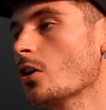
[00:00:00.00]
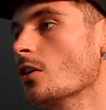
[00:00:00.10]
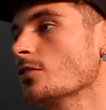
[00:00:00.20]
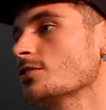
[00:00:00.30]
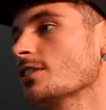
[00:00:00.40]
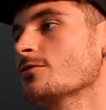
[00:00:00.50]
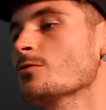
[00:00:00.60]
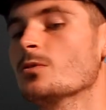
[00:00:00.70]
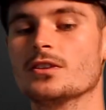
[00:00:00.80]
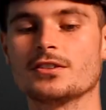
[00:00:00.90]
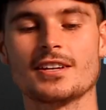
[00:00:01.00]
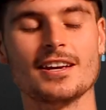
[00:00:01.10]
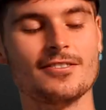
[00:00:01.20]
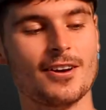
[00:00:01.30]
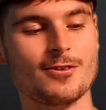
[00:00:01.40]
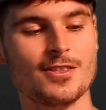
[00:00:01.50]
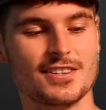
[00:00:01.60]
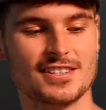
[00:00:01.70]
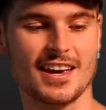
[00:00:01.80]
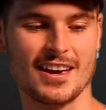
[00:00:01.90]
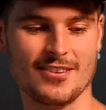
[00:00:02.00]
Oh, you said if they win this game.